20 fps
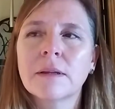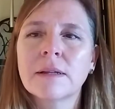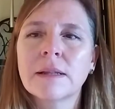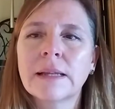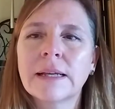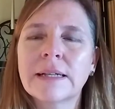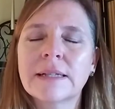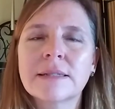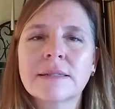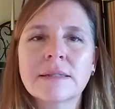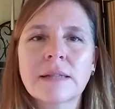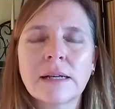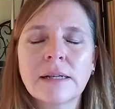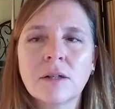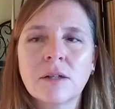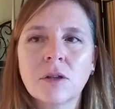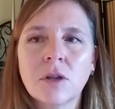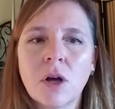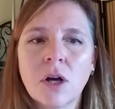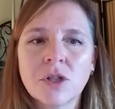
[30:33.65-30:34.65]
like
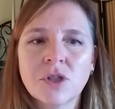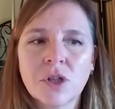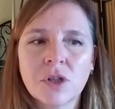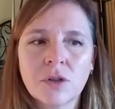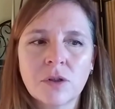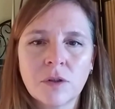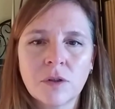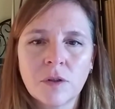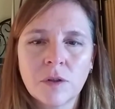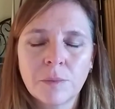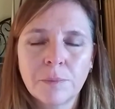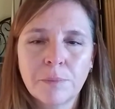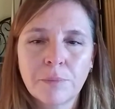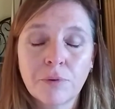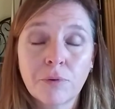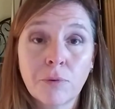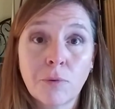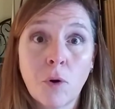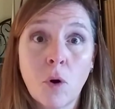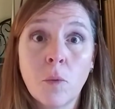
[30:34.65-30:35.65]
psychological
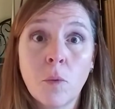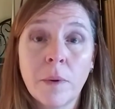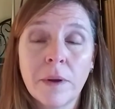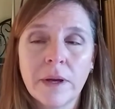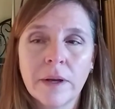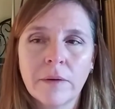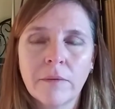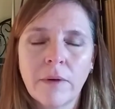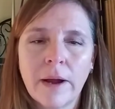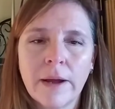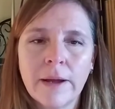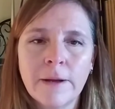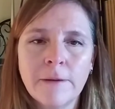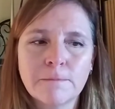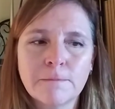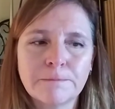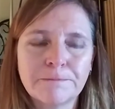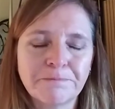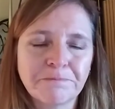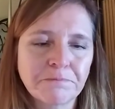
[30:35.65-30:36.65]
probing,
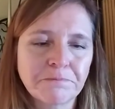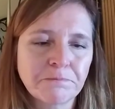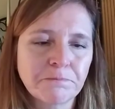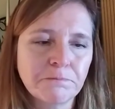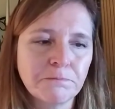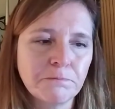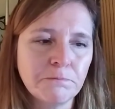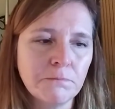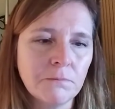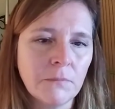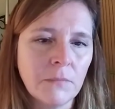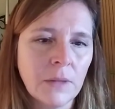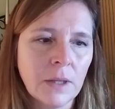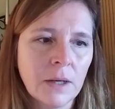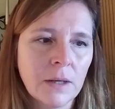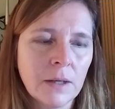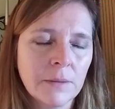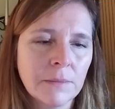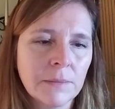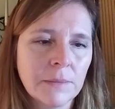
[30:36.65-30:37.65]
right?
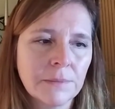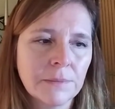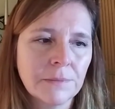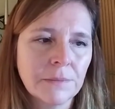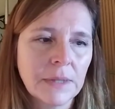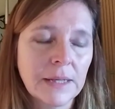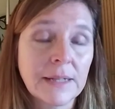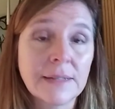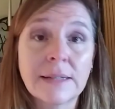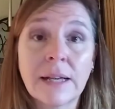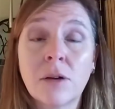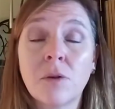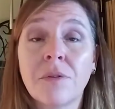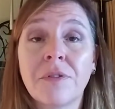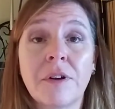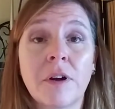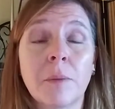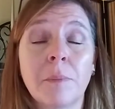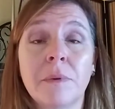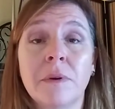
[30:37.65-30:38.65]
Um, like
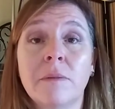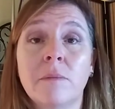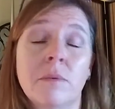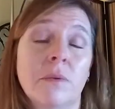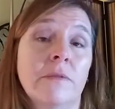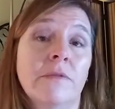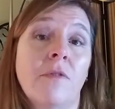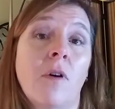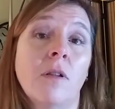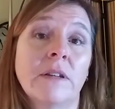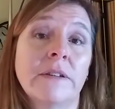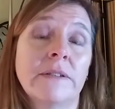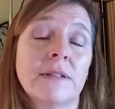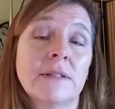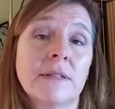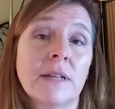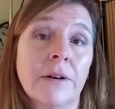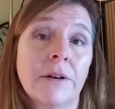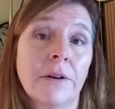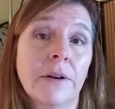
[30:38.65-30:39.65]
psychotherapy would fall in
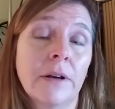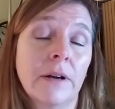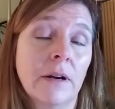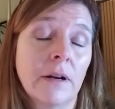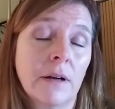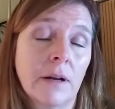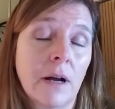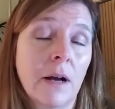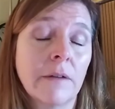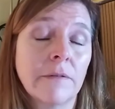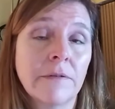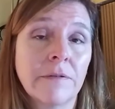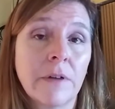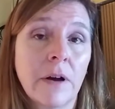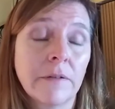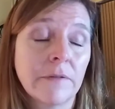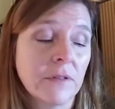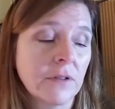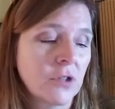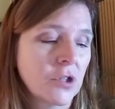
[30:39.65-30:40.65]
this area of,
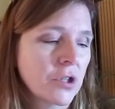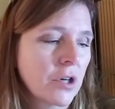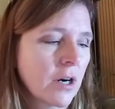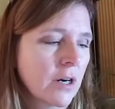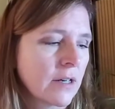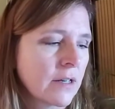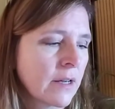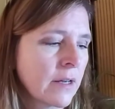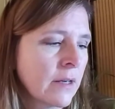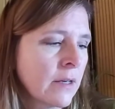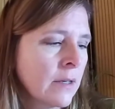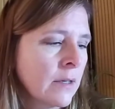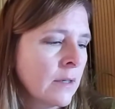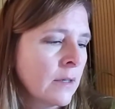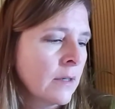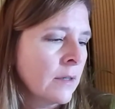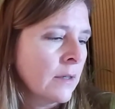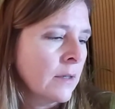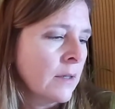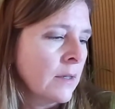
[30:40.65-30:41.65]
of the chart.
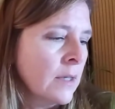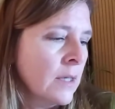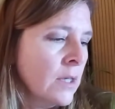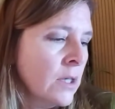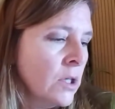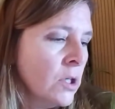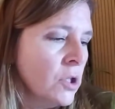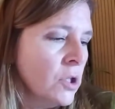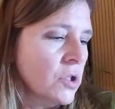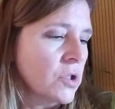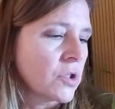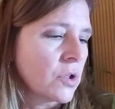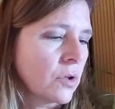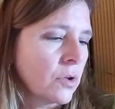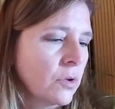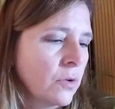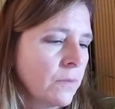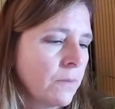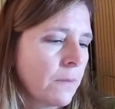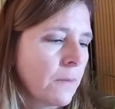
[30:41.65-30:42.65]

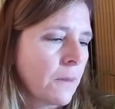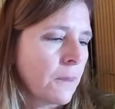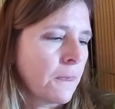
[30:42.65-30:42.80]
So,